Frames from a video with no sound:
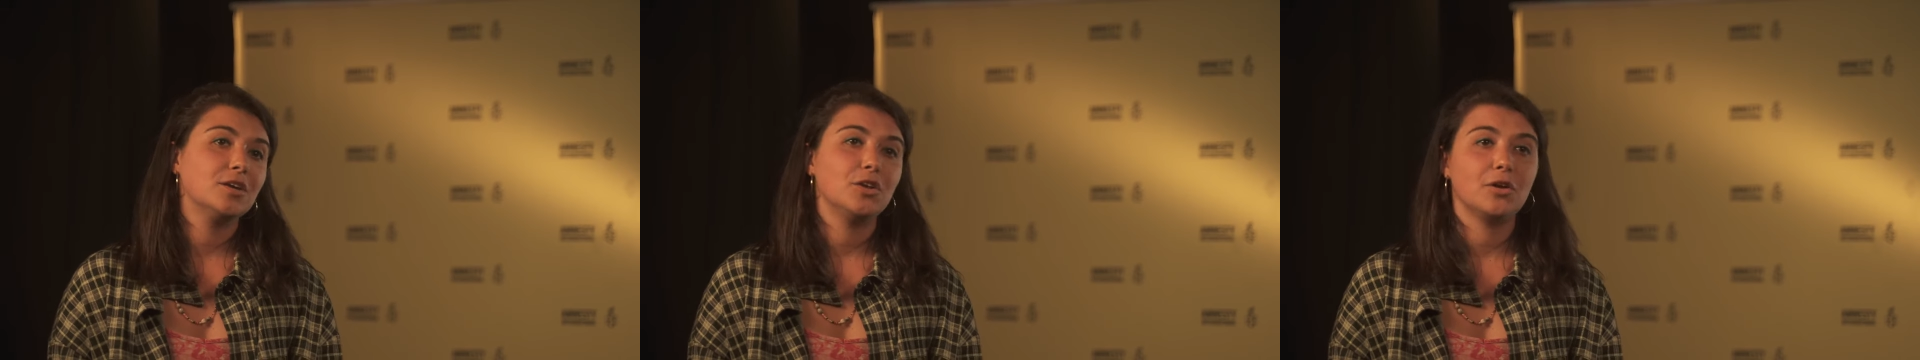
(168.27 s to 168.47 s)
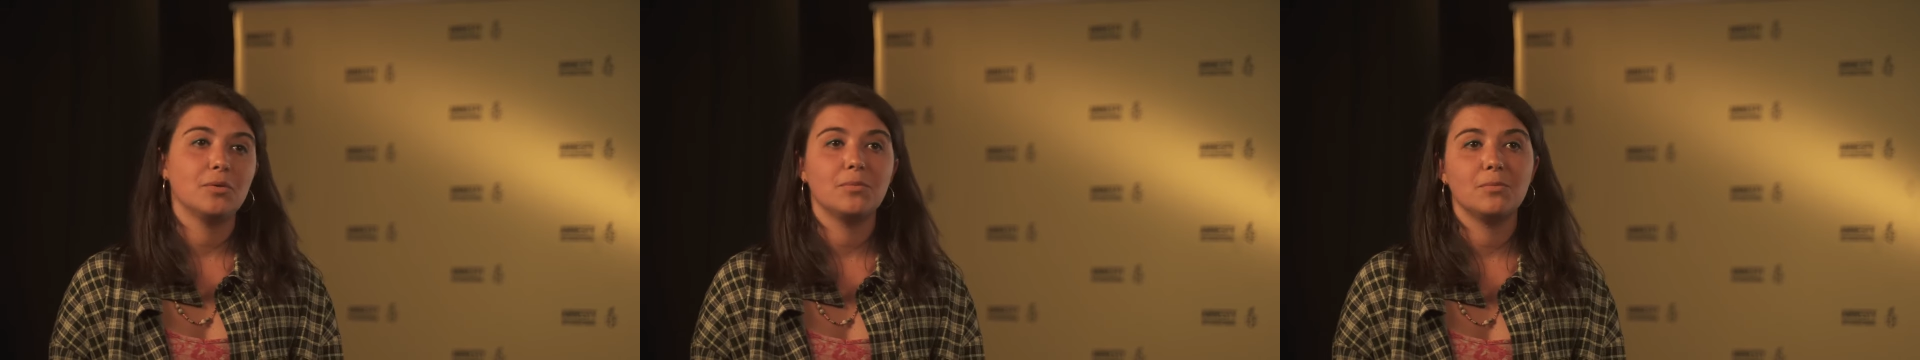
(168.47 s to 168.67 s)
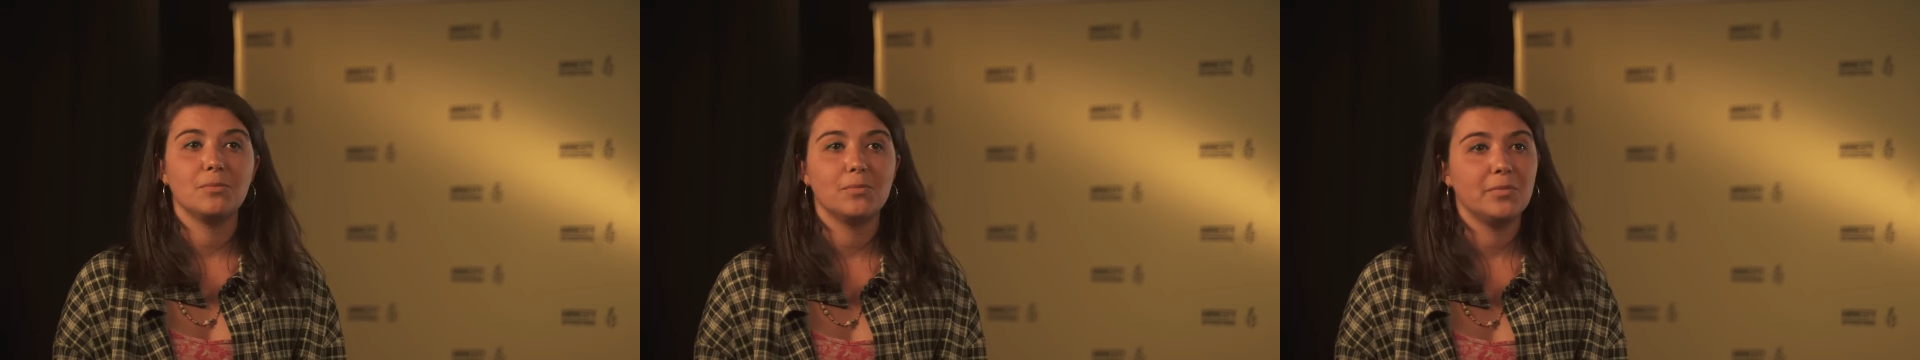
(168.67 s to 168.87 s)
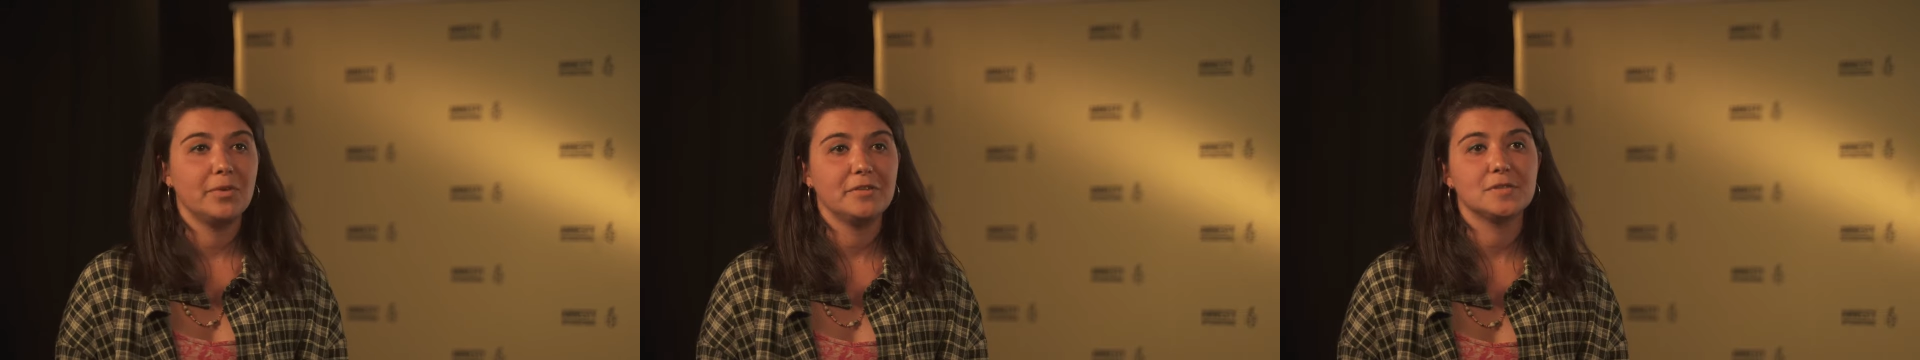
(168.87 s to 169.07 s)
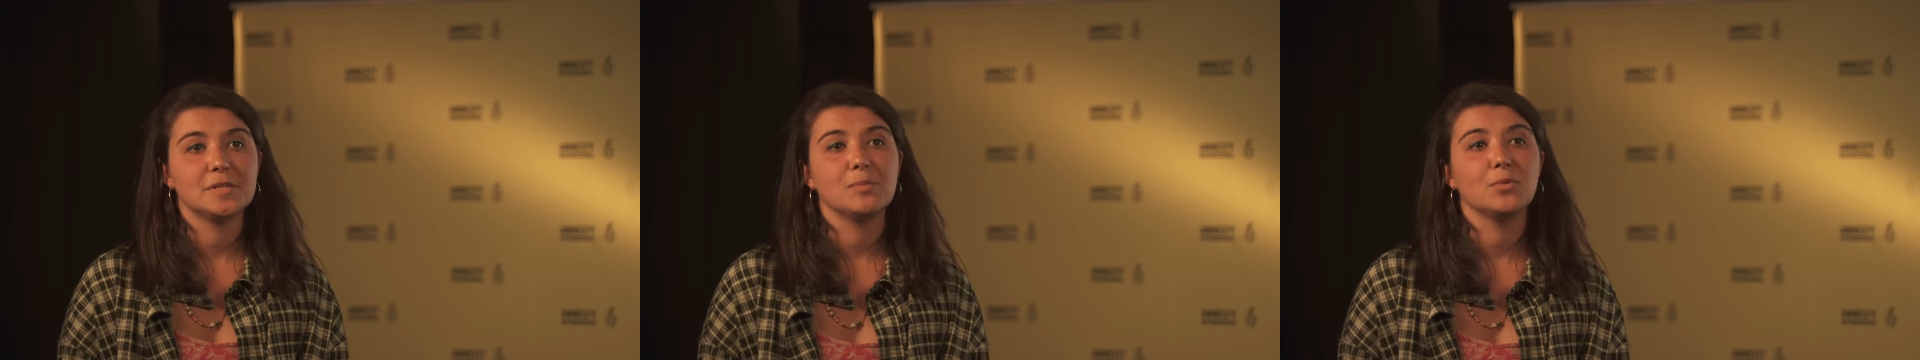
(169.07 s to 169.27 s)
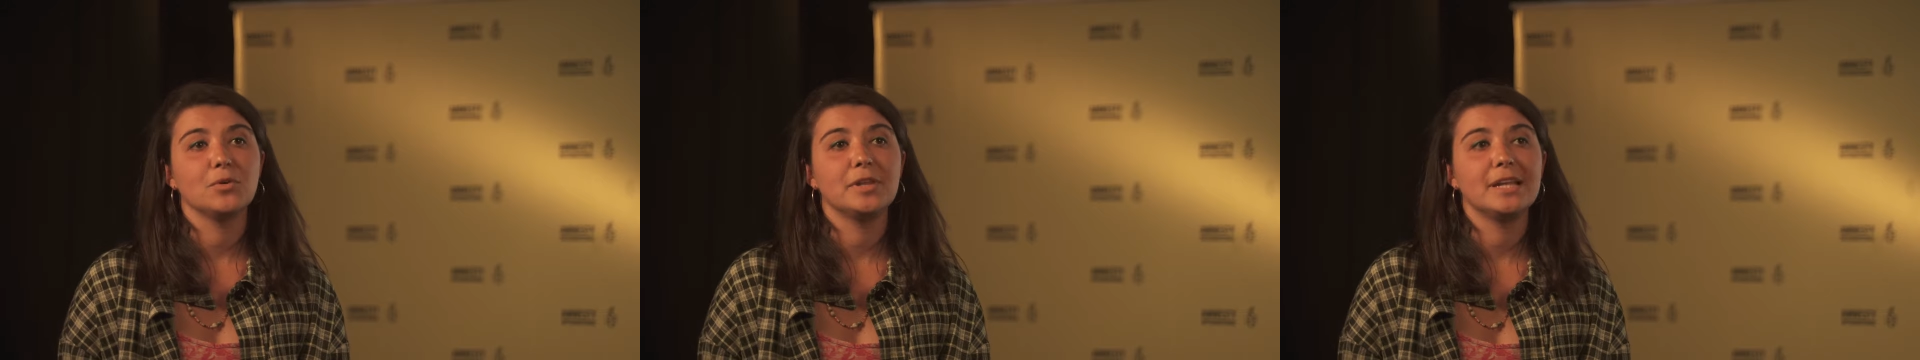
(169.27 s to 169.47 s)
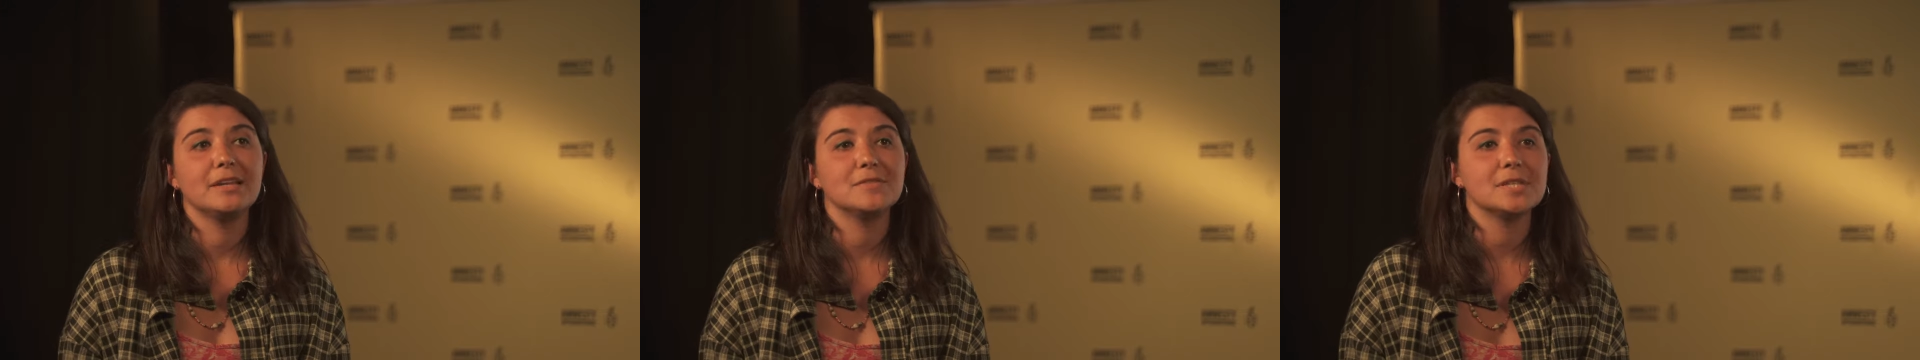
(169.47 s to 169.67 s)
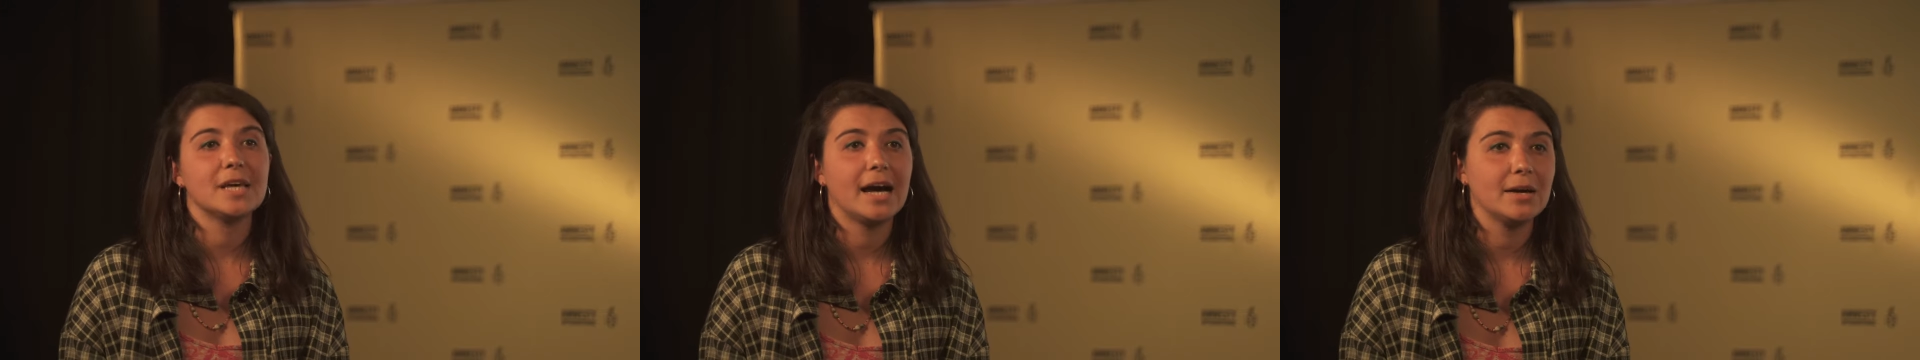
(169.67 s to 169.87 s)
you know, if someone
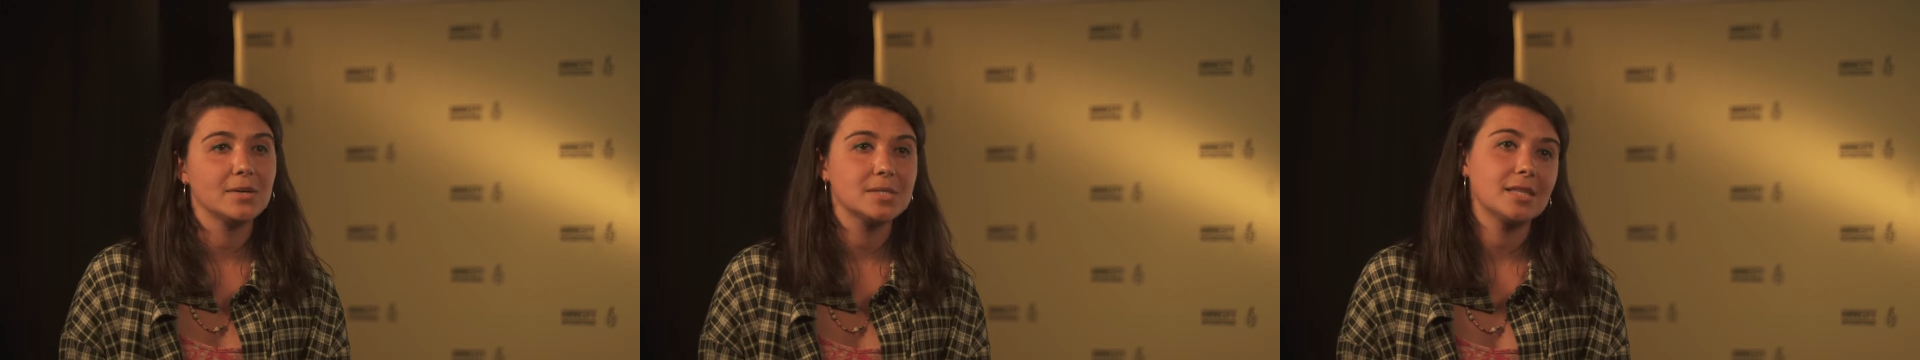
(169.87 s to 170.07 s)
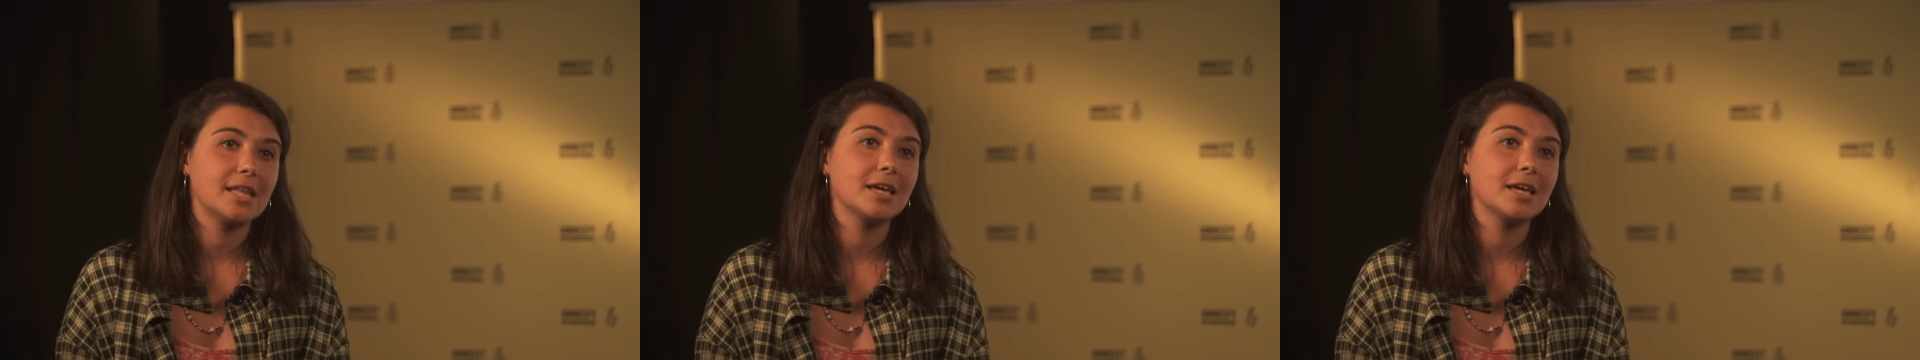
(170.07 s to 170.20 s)
leaves the house,